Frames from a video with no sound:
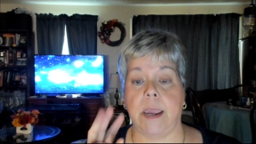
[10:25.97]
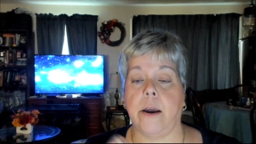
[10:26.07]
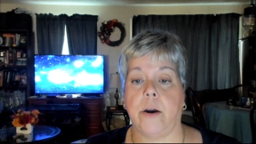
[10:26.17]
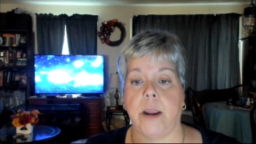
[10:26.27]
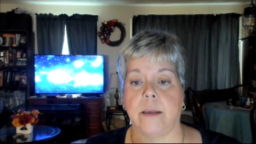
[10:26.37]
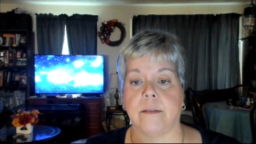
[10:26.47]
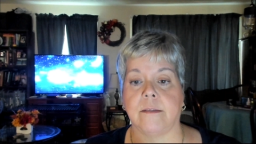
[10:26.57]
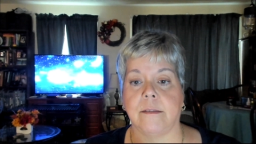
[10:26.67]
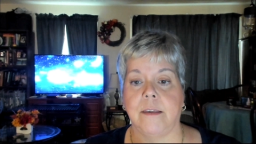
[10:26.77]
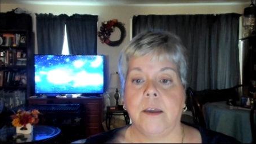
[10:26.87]

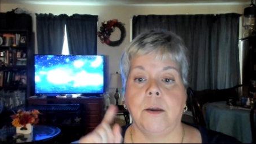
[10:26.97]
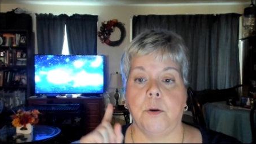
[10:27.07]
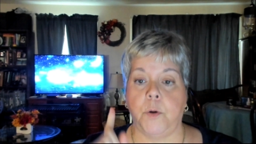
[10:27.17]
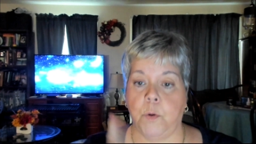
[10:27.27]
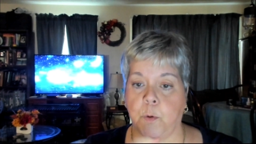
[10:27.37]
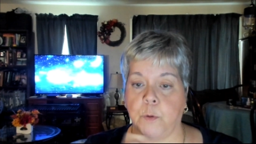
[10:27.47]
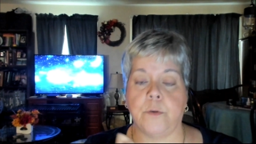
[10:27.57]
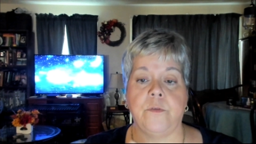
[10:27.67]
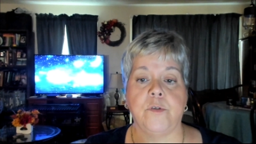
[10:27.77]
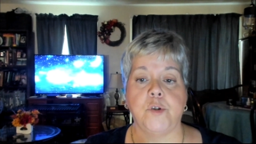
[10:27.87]
areas
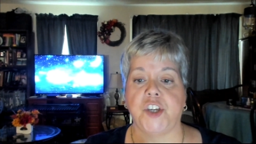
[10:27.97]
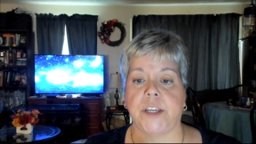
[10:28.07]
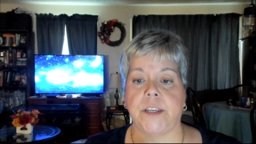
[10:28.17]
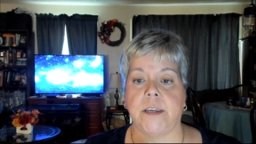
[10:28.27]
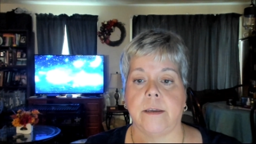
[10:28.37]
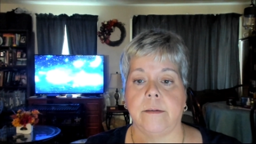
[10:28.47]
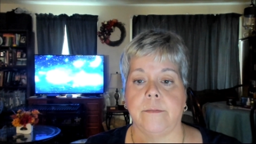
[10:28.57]
Northern Virginia,